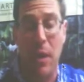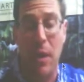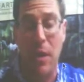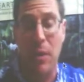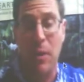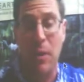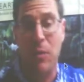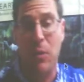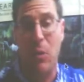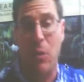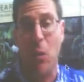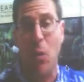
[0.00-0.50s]

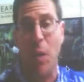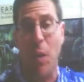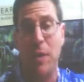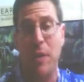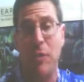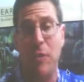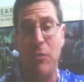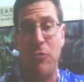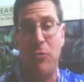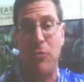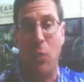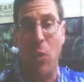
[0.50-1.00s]

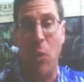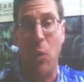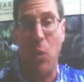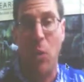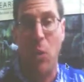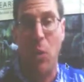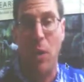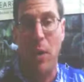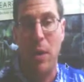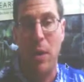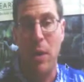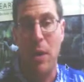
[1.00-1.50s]
Hawaii District
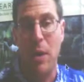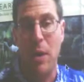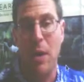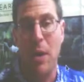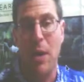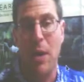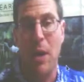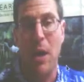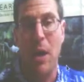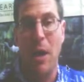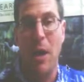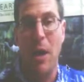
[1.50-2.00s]
Court
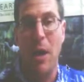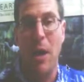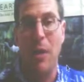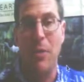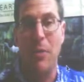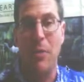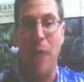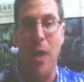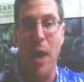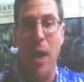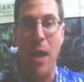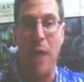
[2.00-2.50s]

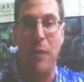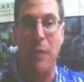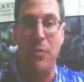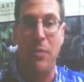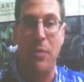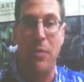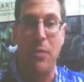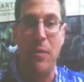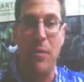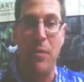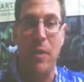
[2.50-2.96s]
that